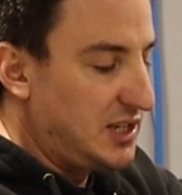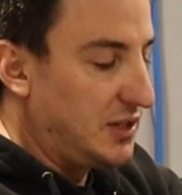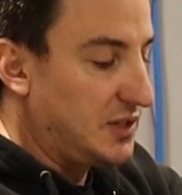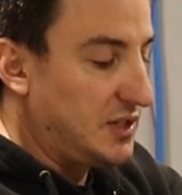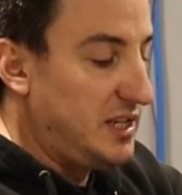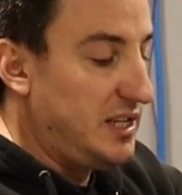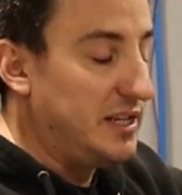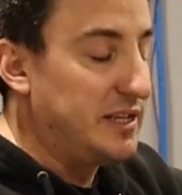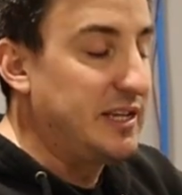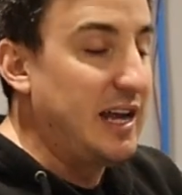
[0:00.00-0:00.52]
still
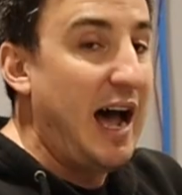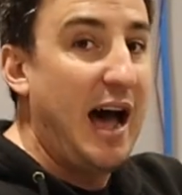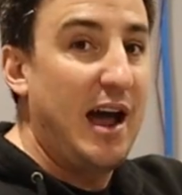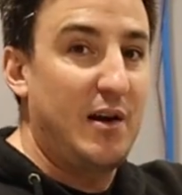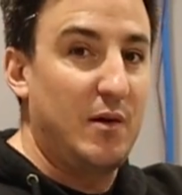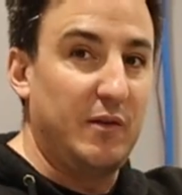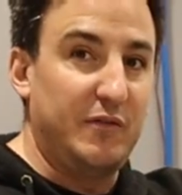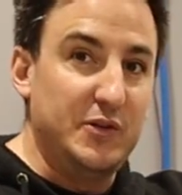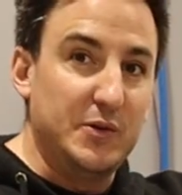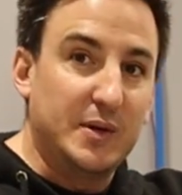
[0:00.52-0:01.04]
see the
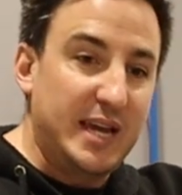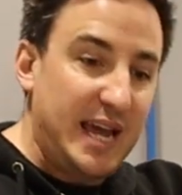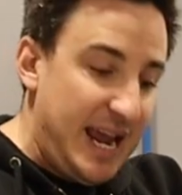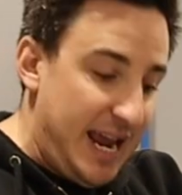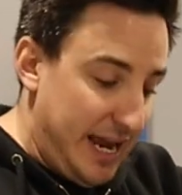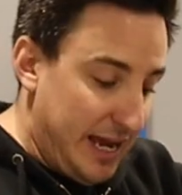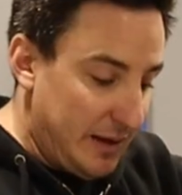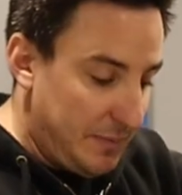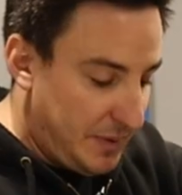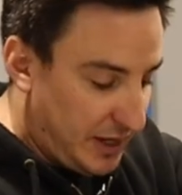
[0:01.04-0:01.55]
dot, or if you
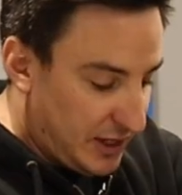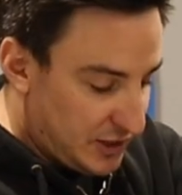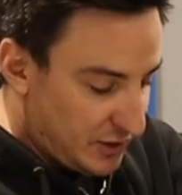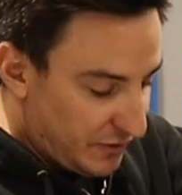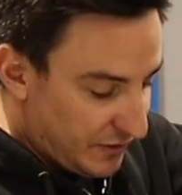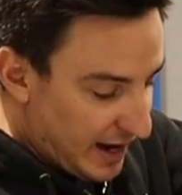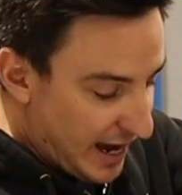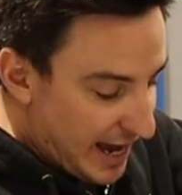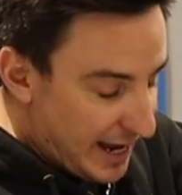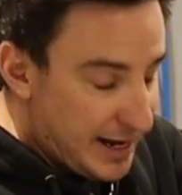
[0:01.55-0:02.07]
can't because
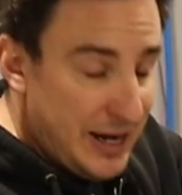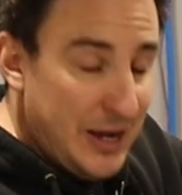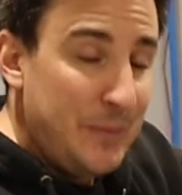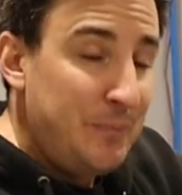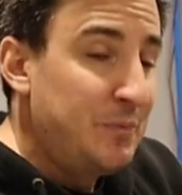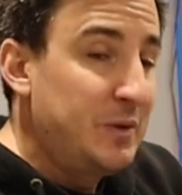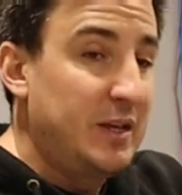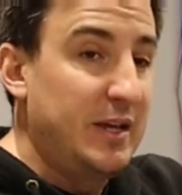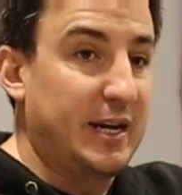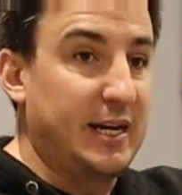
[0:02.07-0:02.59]
you've got
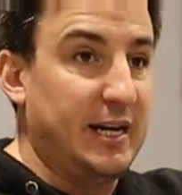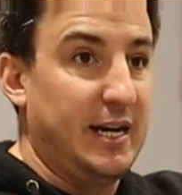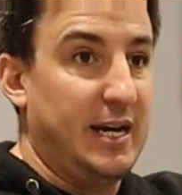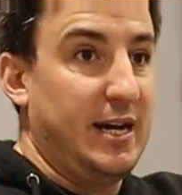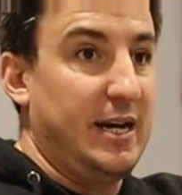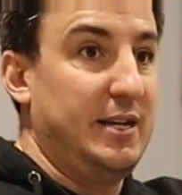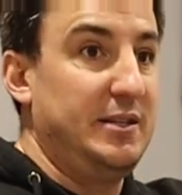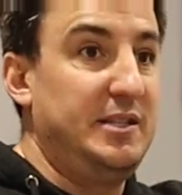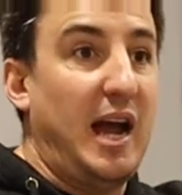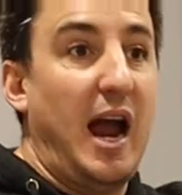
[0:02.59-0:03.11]
like
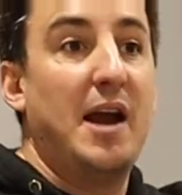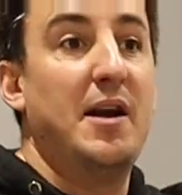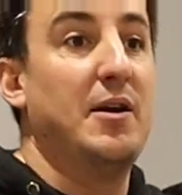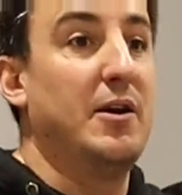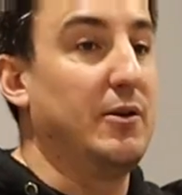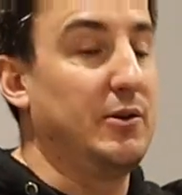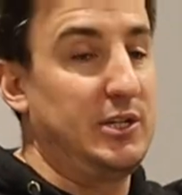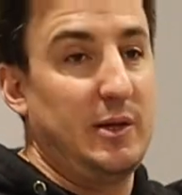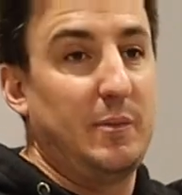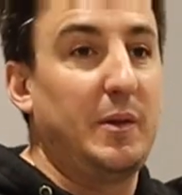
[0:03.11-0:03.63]
a
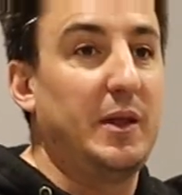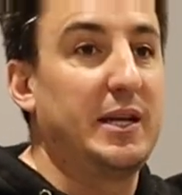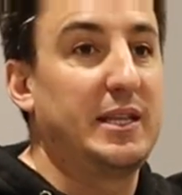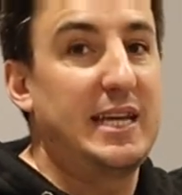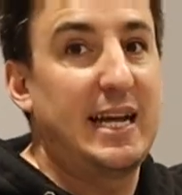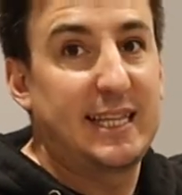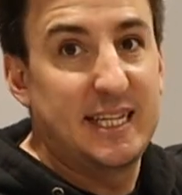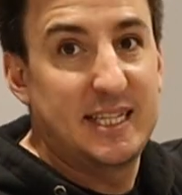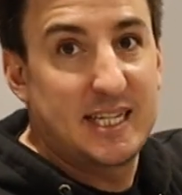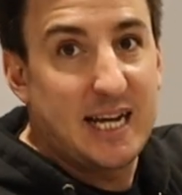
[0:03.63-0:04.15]
Dyna or something
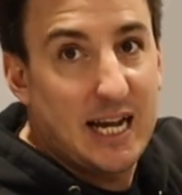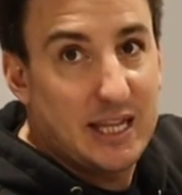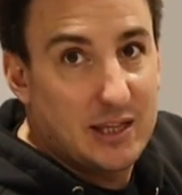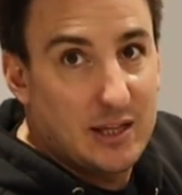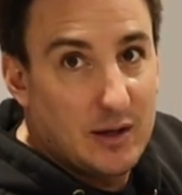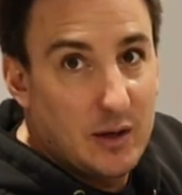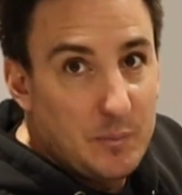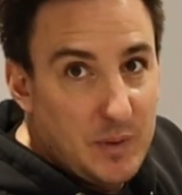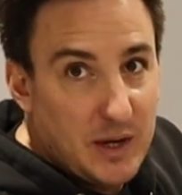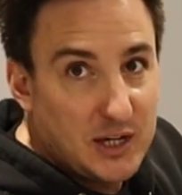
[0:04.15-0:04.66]
like that that's got
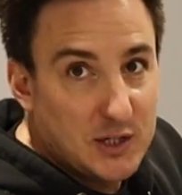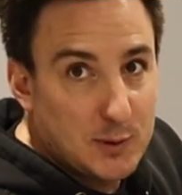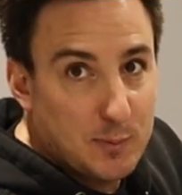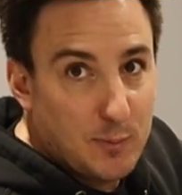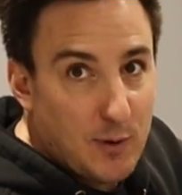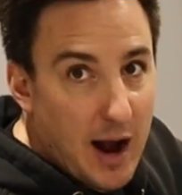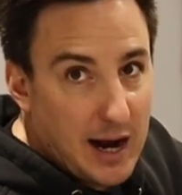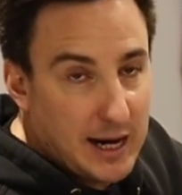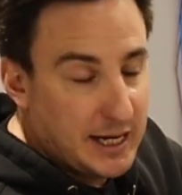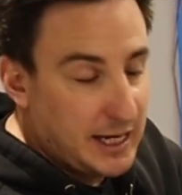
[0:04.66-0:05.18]
the big
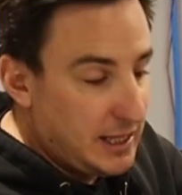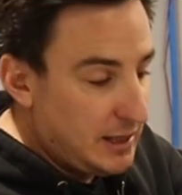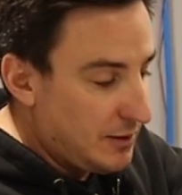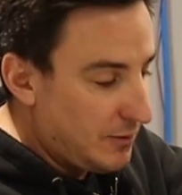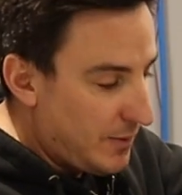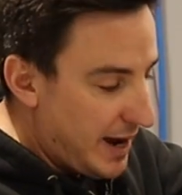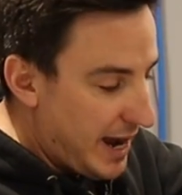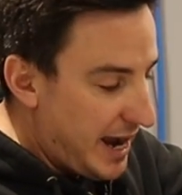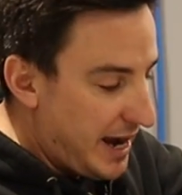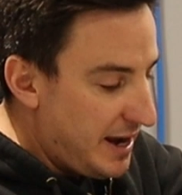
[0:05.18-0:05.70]
sprocket in
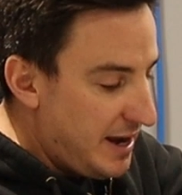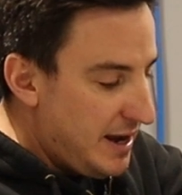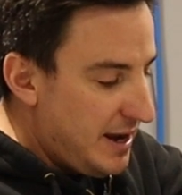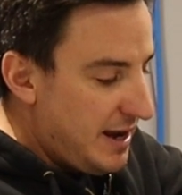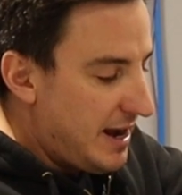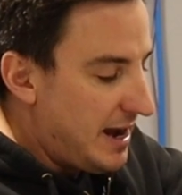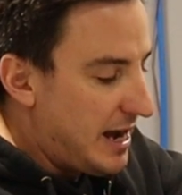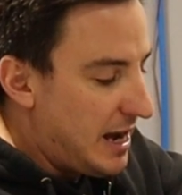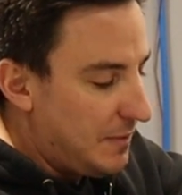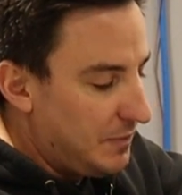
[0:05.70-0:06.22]
the way,
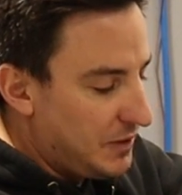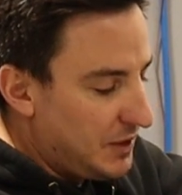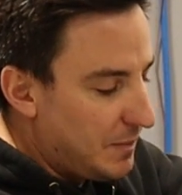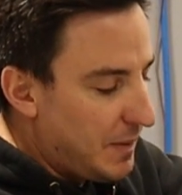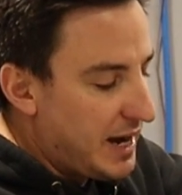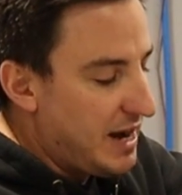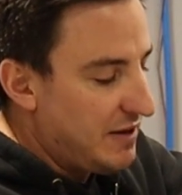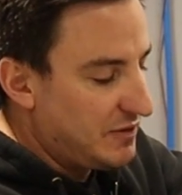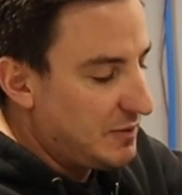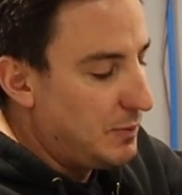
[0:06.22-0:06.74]
you
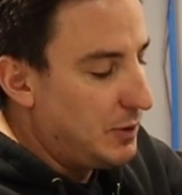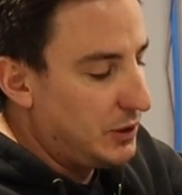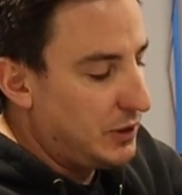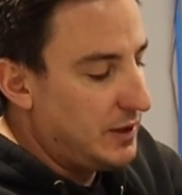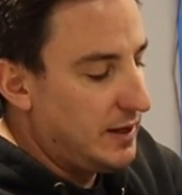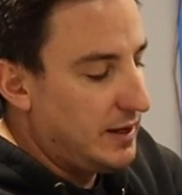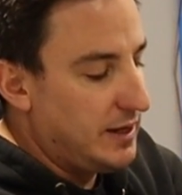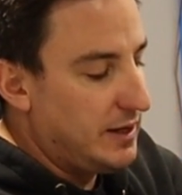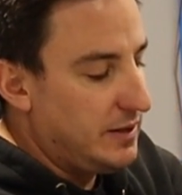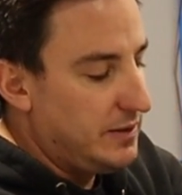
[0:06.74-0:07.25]
might have to put
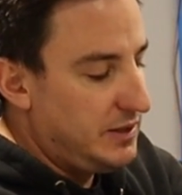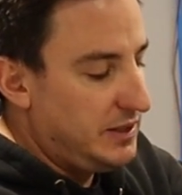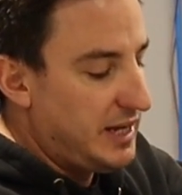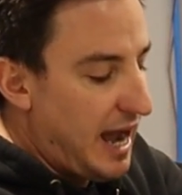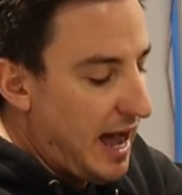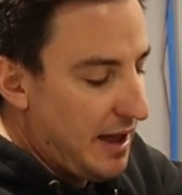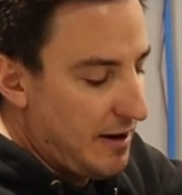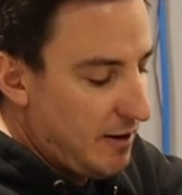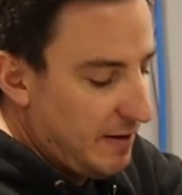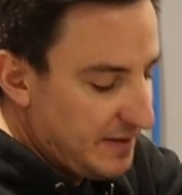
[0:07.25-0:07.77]
the
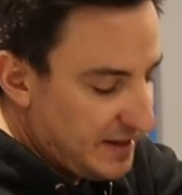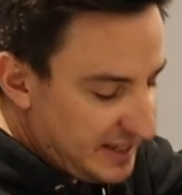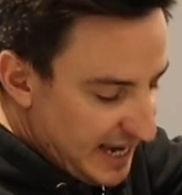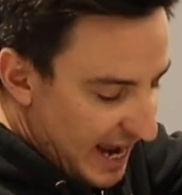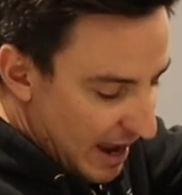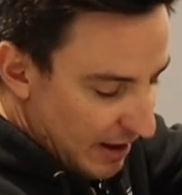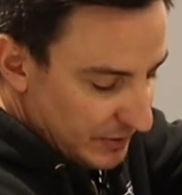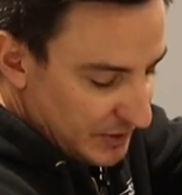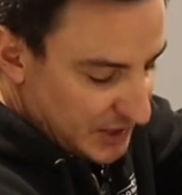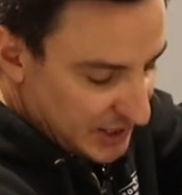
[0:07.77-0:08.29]
dot on the
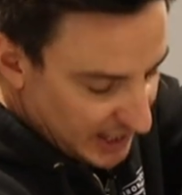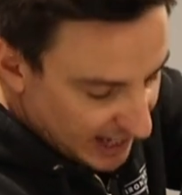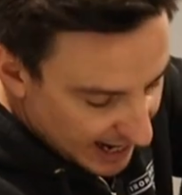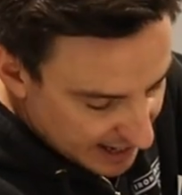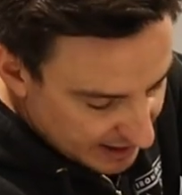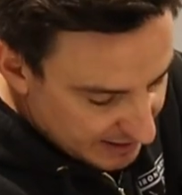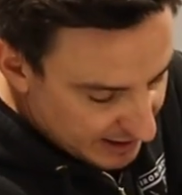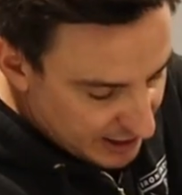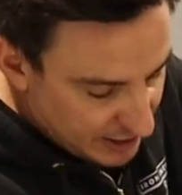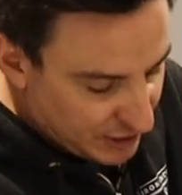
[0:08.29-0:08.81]
down
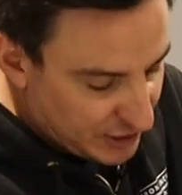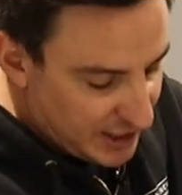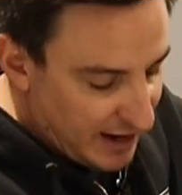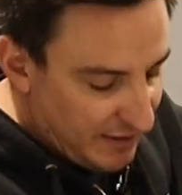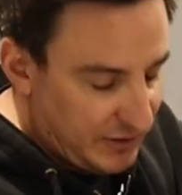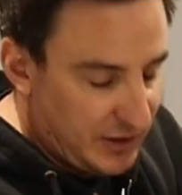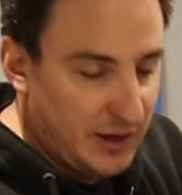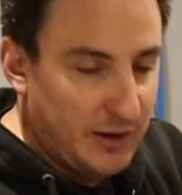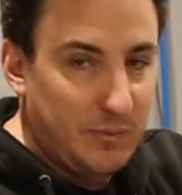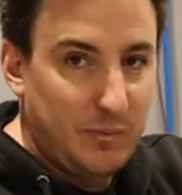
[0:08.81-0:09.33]
side, and then you just
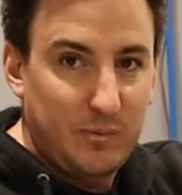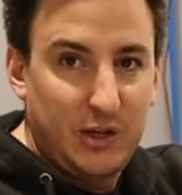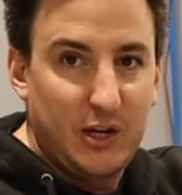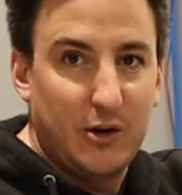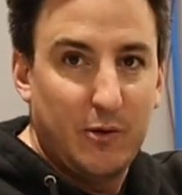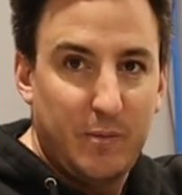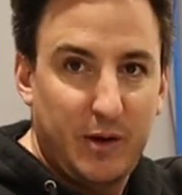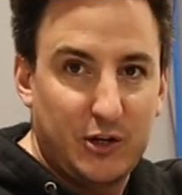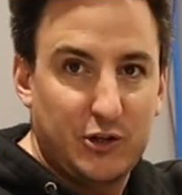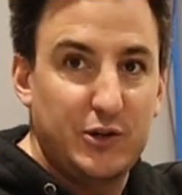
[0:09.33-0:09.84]
have to,
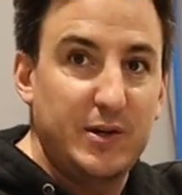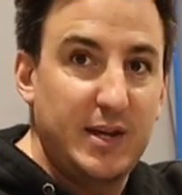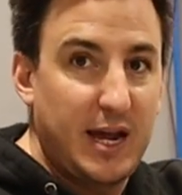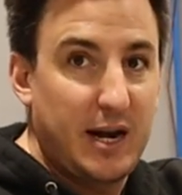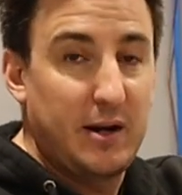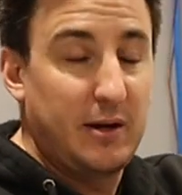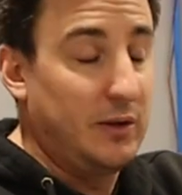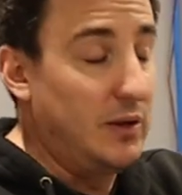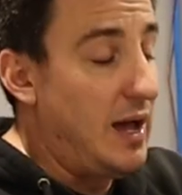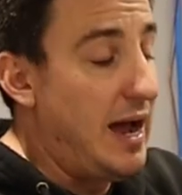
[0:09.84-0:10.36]
you know, make sure you
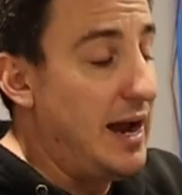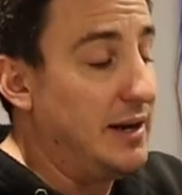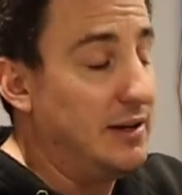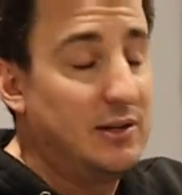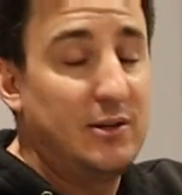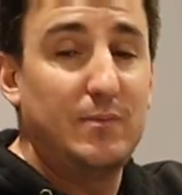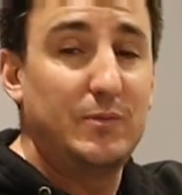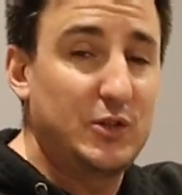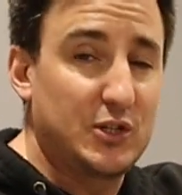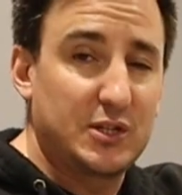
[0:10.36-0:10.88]
get it aligned.